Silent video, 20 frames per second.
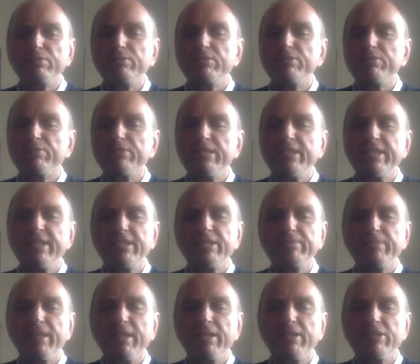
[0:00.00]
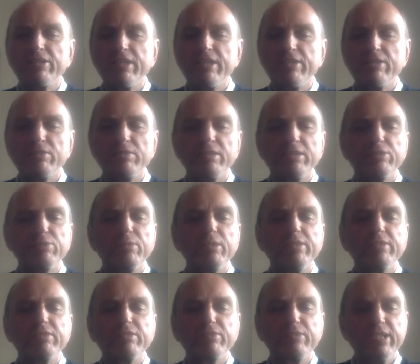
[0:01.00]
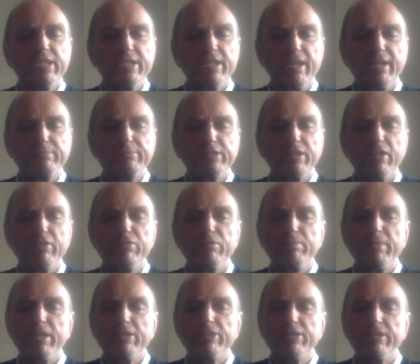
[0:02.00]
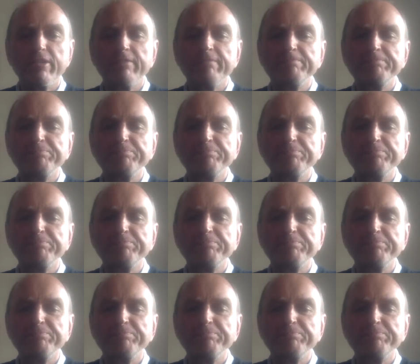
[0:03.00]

was 3 years behind schedule as well as 3 times over budget.